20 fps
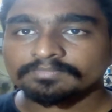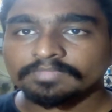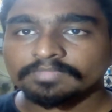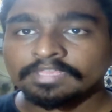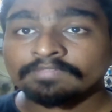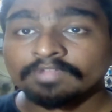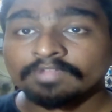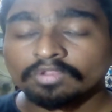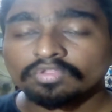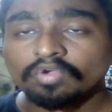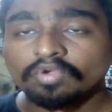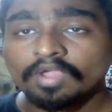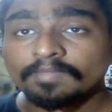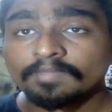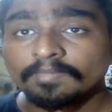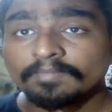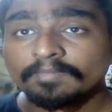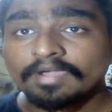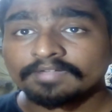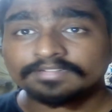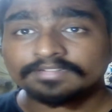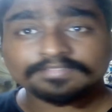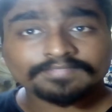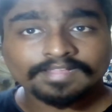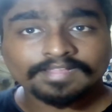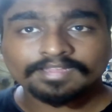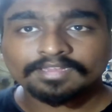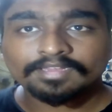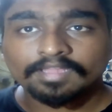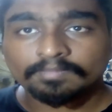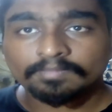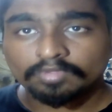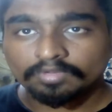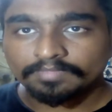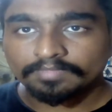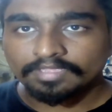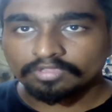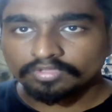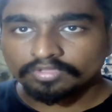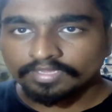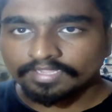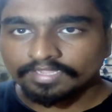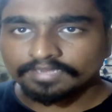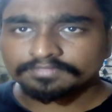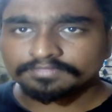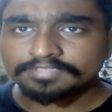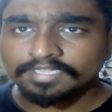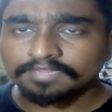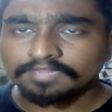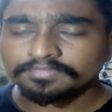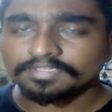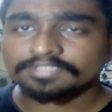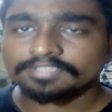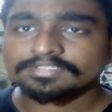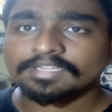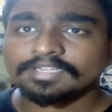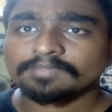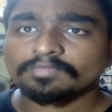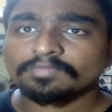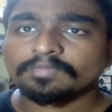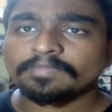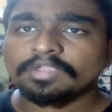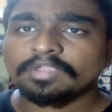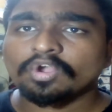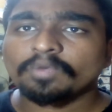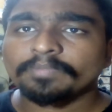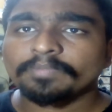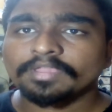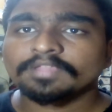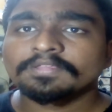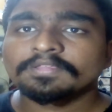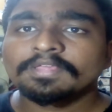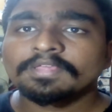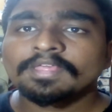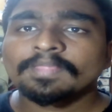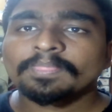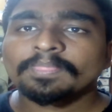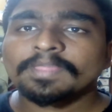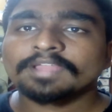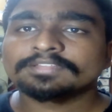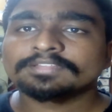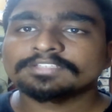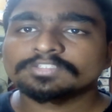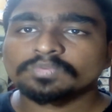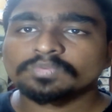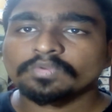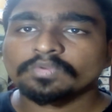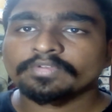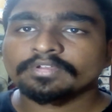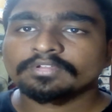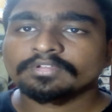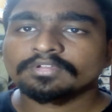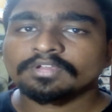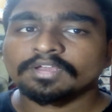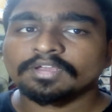Even though I'm a Marvel fan, I'm going to be on the negative side of things, and I'm going to be hoping that this one